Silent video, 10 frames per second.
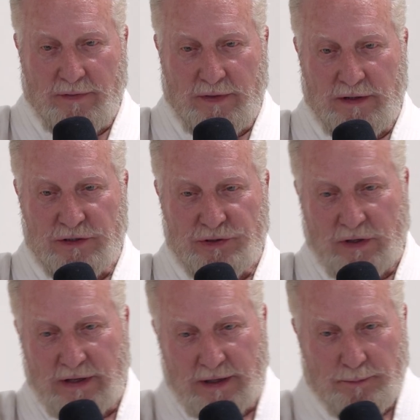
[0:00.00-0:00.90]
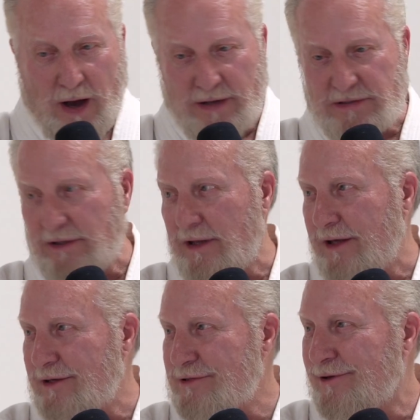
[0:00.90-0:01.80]
initial kickboxing
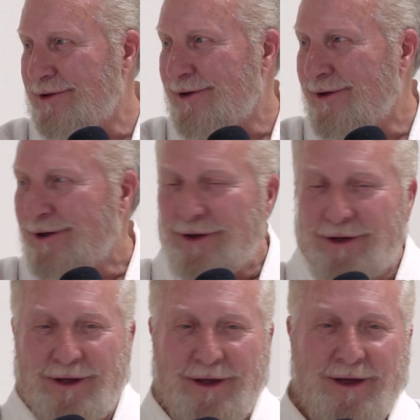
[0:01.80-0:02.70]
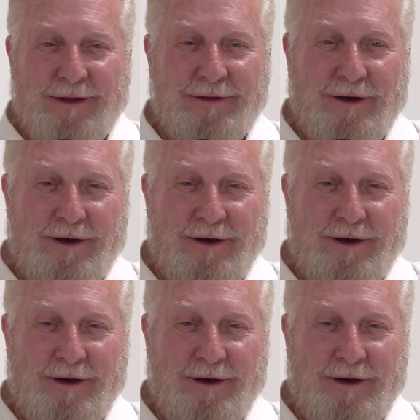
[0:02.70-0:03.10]
days. And